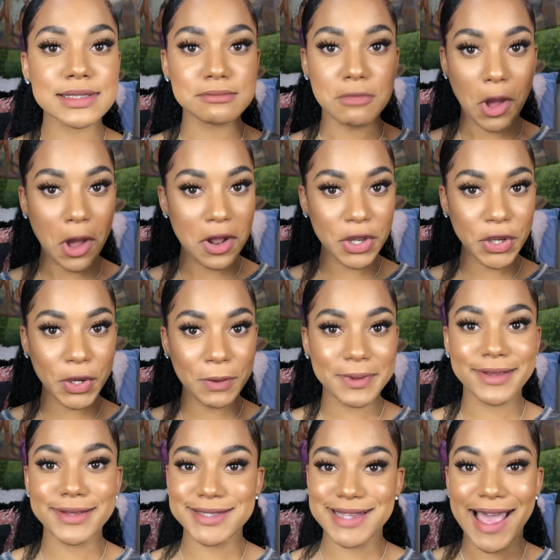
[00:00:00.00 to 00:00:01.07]
smaller
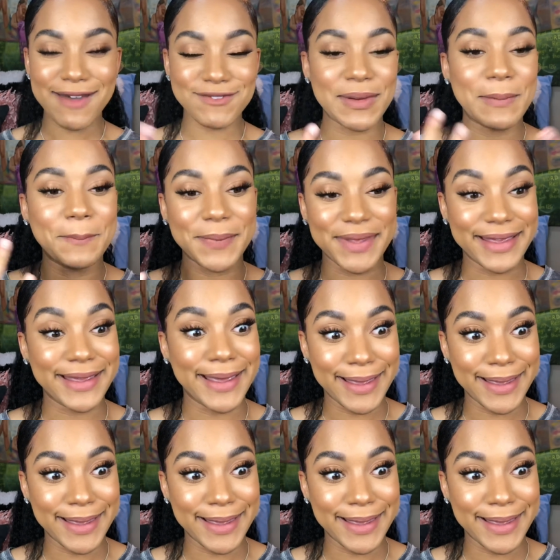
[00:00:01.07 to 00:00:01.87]
because I have a big